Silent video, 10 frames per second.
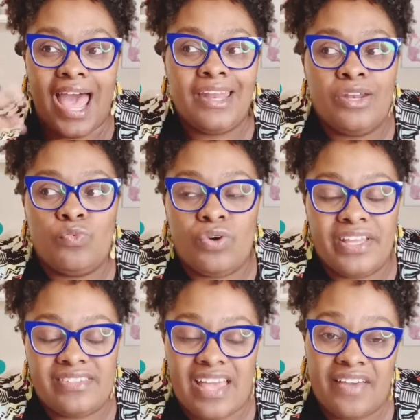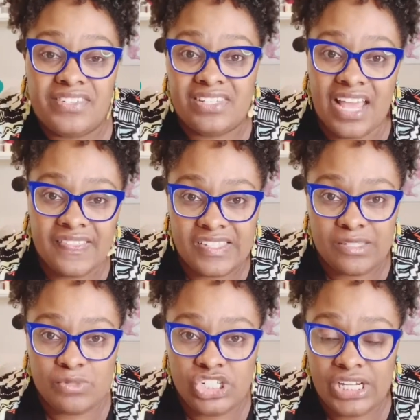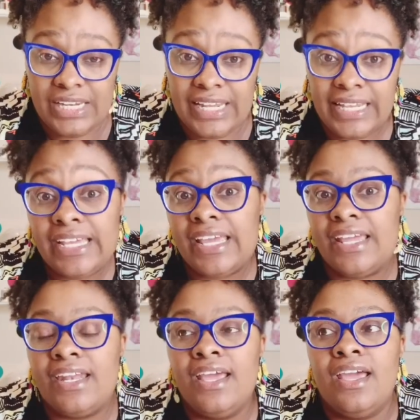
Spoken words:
didn't want to have to take this machine in